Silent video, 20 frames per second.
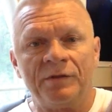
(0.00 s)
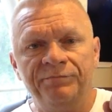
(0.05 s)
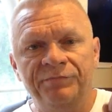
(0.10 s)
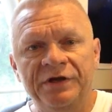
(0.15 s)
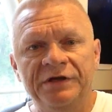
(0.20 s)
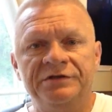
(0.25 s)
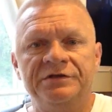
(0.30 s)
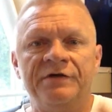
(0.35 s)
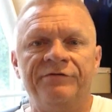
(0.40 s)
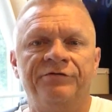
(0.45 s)

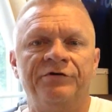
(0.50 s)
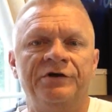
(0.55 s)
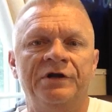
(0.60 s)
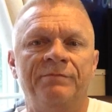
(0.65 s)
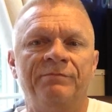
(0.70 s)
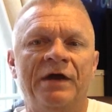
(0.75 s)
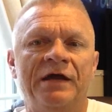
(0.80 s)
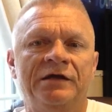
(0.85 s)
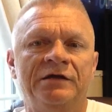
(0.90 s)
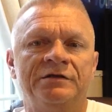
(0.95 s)
Be different
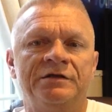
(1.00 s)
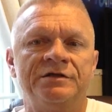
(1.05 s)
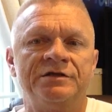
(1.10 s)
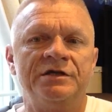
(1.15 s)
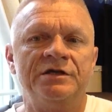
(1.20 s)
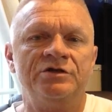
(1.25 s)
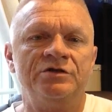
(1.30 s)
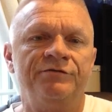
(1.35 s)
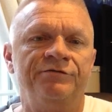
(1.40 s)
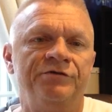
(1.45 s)
and make a
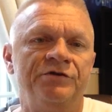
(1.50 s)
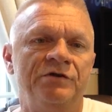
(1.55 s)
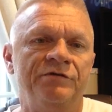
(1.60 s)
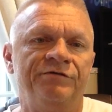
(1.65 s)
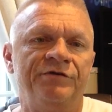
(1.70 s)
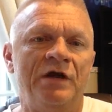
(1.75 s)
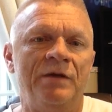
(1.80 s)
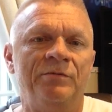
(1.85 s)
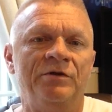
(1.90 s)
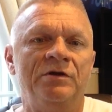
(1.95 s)
decision for your
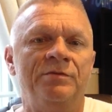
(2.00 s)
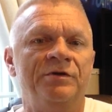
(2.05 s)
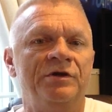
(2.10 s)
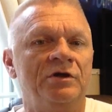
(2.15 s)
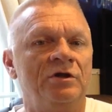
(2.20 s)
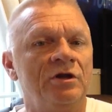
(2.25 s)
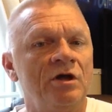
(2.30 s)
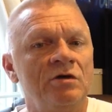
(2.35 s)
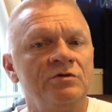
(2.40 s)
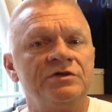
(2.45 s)
family to be
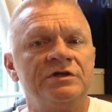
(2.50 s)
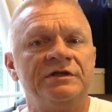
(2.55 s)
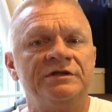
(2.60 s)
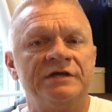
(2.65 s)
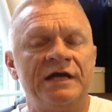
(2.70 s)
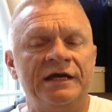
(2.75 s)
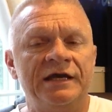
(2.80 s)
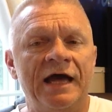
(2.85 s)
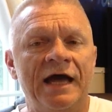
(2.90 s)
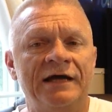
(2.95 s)
close and
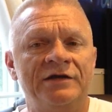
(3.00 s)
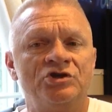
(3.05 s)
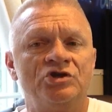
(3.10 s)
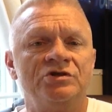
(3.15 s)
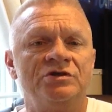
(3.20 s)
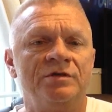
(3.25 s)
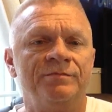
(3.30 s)
take action